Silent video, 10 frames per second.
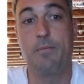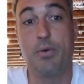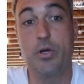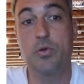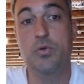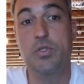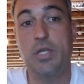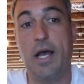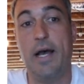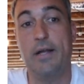
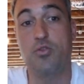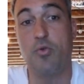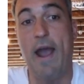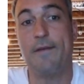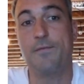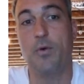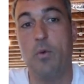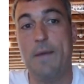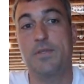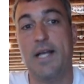produce drafts for
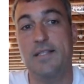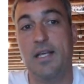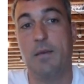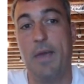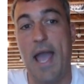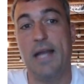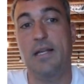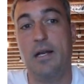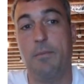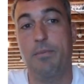websites that can be
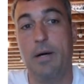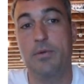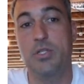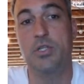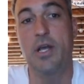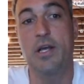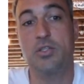edited and published